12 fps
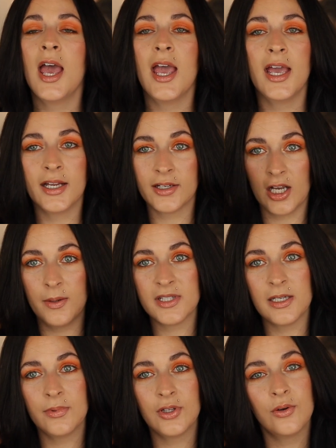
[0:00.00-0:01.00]
And comment
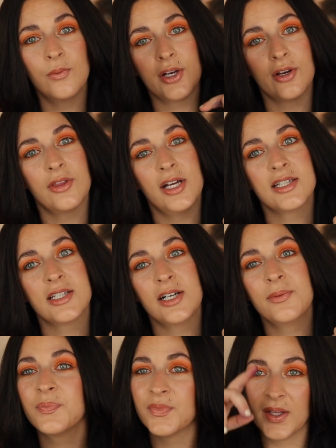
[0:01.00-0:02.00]
down below what your thoughts
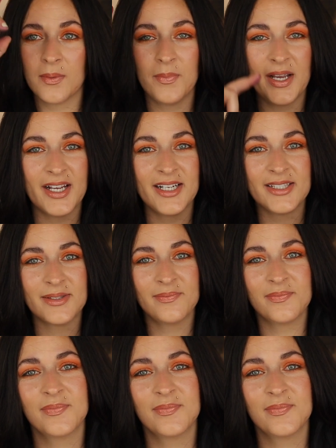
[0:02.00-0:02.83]
are. Bye, guys.